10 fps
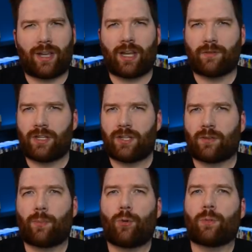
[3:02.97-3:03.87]
kind of a
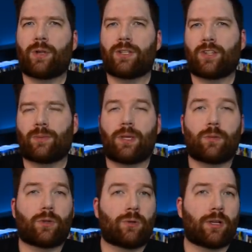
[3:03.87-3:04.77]
disappointment to the
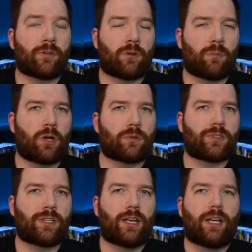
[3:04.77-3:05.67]
people who love her
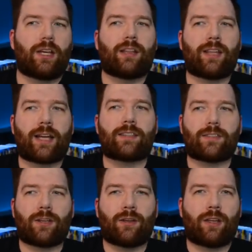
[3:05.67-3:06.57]
most.
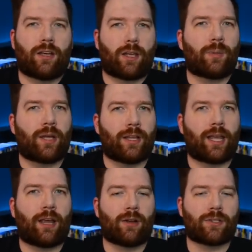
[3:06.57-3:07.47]
That's a compelling
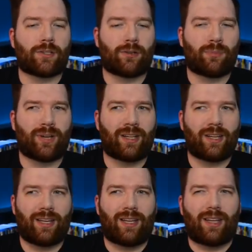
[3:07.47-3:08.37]
character, but
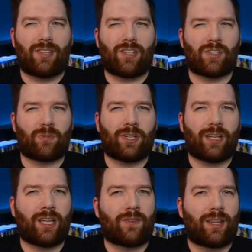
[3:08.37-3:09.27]
she isn't
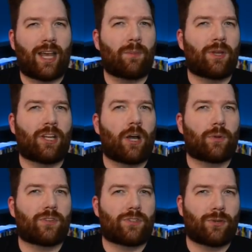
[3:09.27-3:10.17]
really given that many
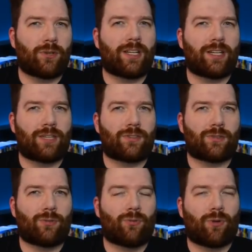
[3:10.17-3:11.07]
opportunities
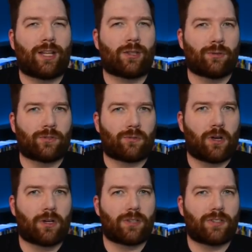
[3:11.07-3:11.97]
to right those
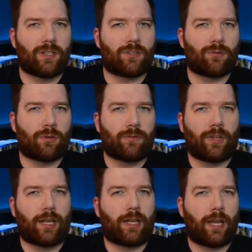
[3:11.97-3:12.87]
wrongs. It's sort of
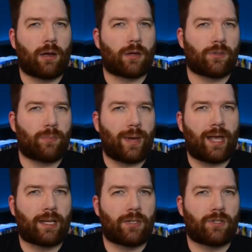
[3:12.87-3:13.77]
like character
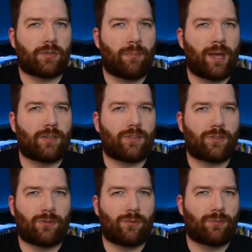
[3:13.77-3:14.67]
baggage meant
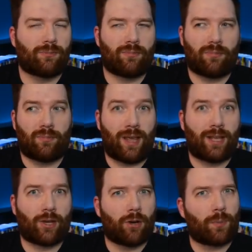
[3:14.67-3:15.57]
to
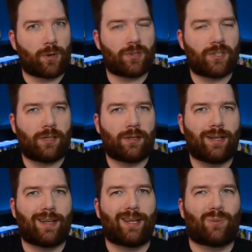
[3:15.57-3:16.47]
make her a person,
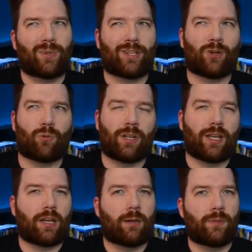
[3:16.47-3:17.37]
but they don't
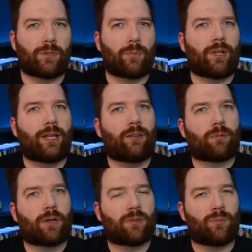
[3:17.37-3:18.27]
really come into play
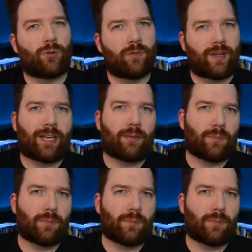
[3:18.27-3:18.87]
throughout the movie that